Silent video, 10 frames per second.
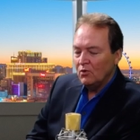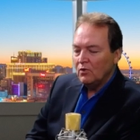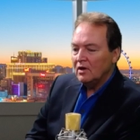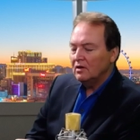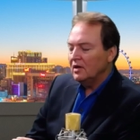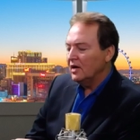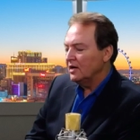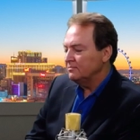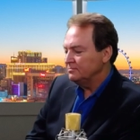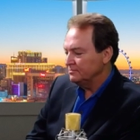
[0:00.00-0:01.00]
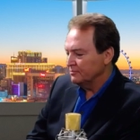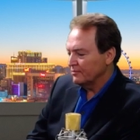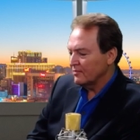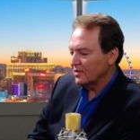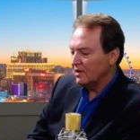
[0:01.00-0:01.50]
Well,
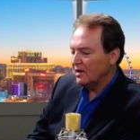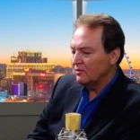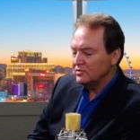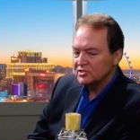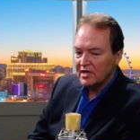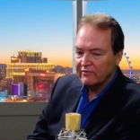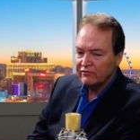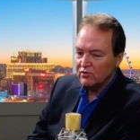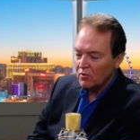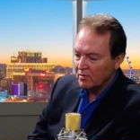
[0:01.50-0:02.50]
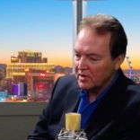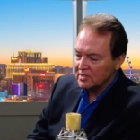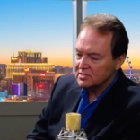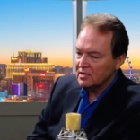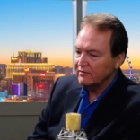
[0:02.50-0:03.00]
we just have a few more
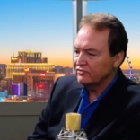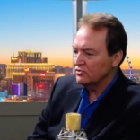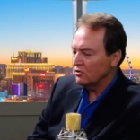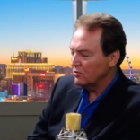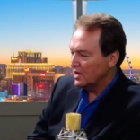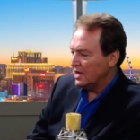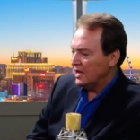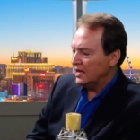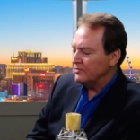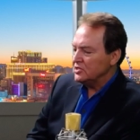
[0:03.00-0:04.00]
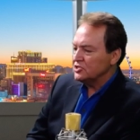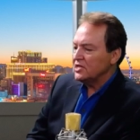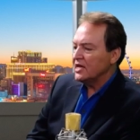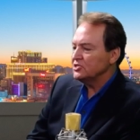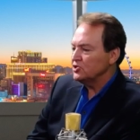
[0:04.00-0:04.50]
minutes left, so let me just
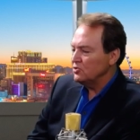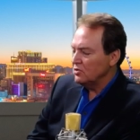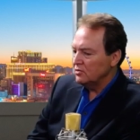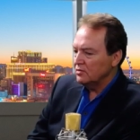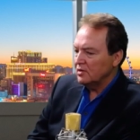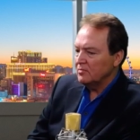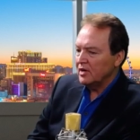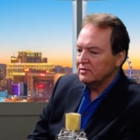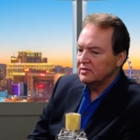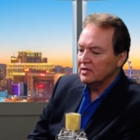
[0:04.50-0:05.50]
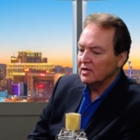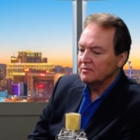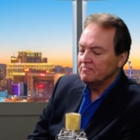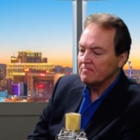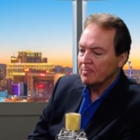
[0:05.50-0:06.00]
ask you about
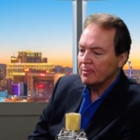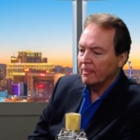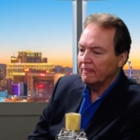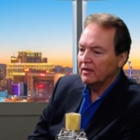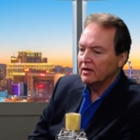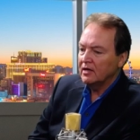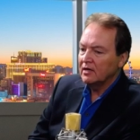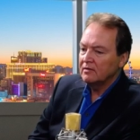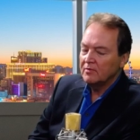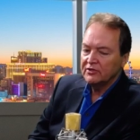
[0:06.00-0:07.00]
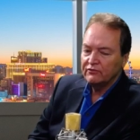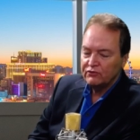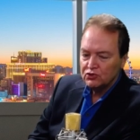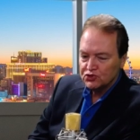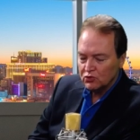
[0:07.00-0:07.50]
the
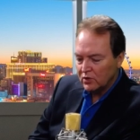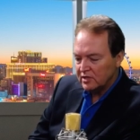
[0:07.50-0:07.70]
future.